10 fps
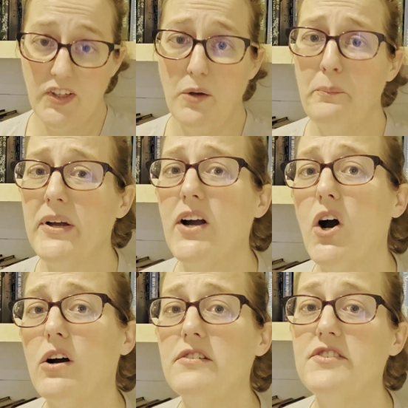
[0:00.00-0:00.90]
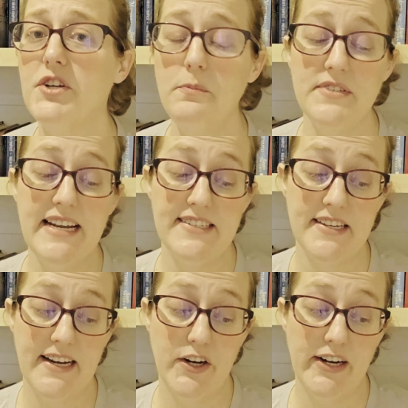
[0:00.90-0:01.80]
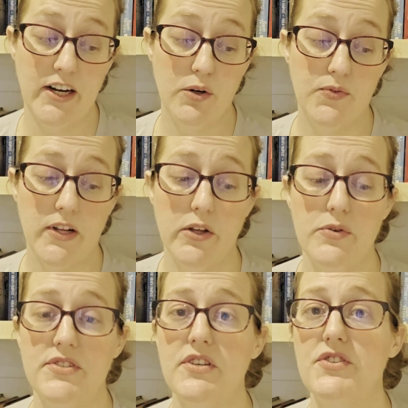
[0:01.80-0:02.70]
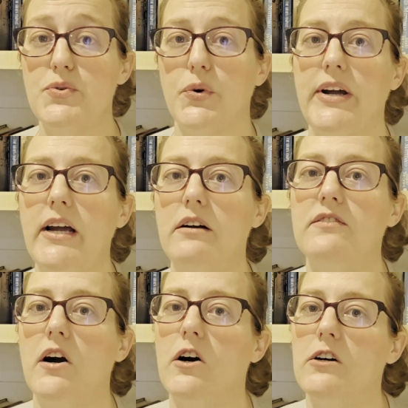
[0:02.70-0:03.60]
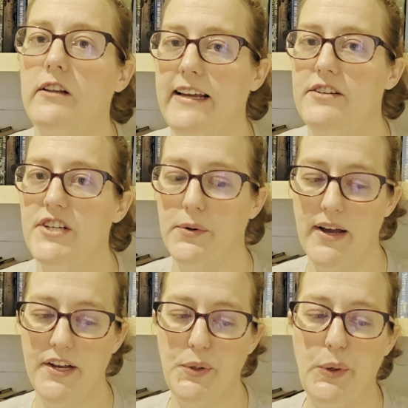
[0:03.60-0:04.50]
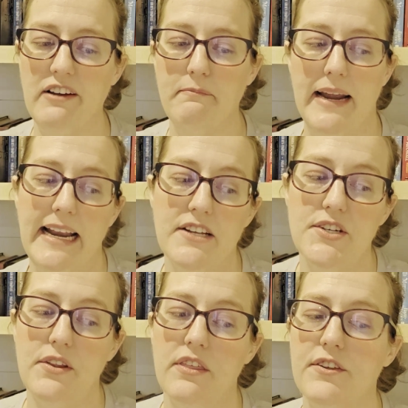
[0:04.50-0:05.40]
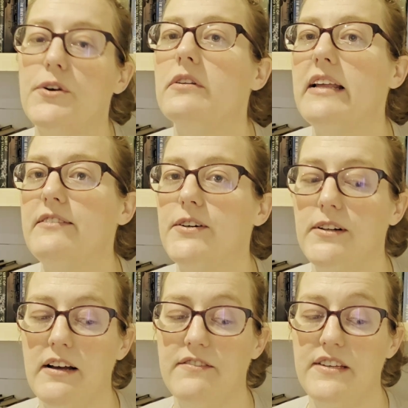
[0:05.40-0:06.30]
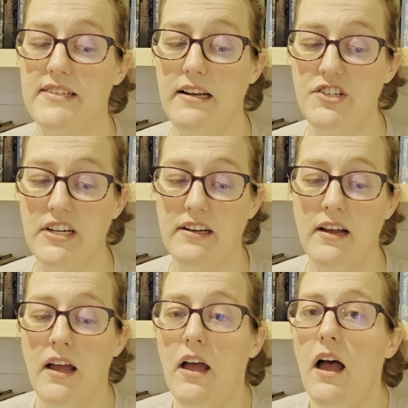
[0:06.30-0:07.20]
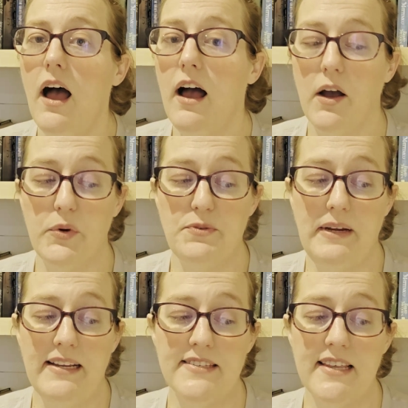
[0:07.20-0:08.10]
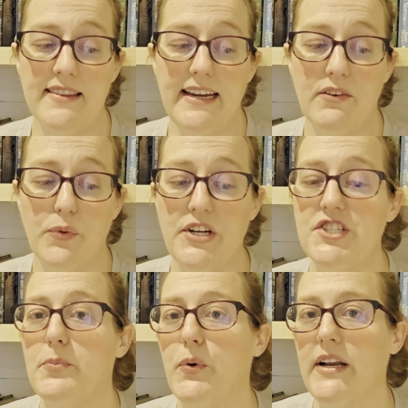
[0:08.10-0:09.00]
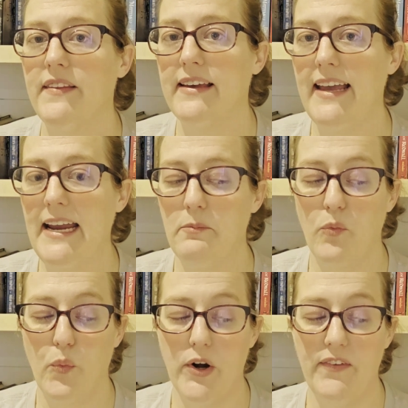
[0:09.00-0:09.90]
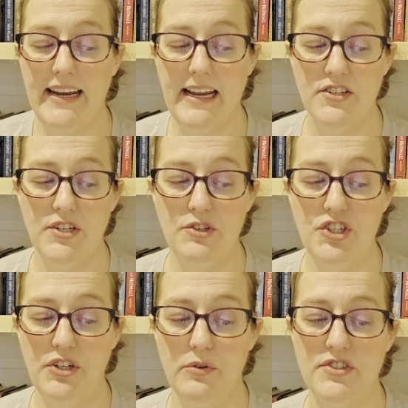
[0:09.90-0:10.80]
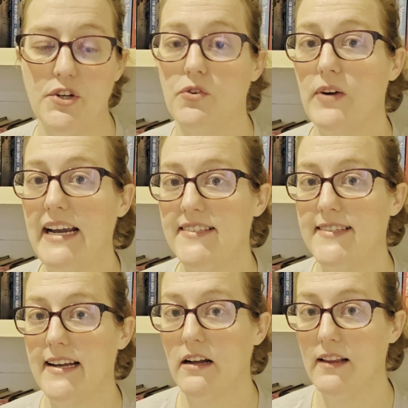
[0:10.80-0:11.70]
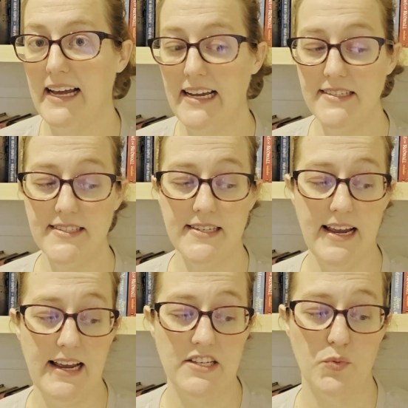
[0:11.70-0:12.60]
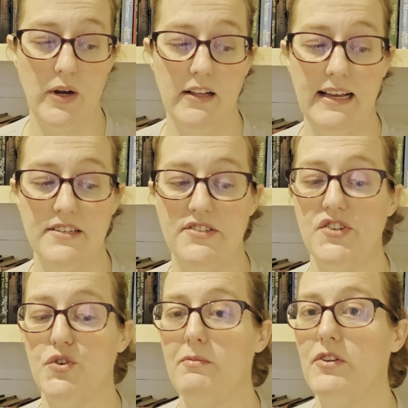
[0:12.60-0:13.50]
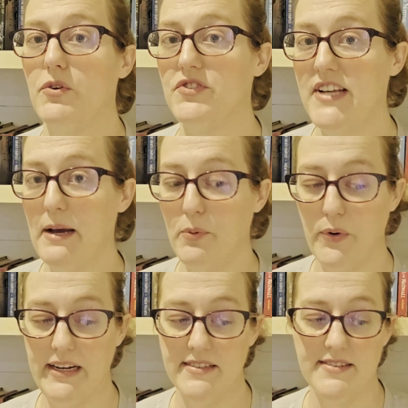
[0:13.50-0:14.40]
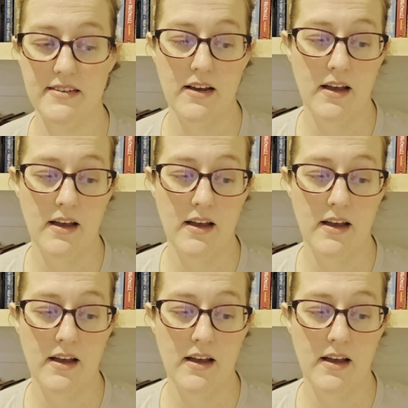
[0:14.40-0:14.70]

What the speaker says: But Carl's Doomsday Scenario follows the story of Carl and Donut, who have made it to the 3rd level of the dungeon, which means that they have reached the point in the game where they get to choose their race and class, as well as distribute their stat points.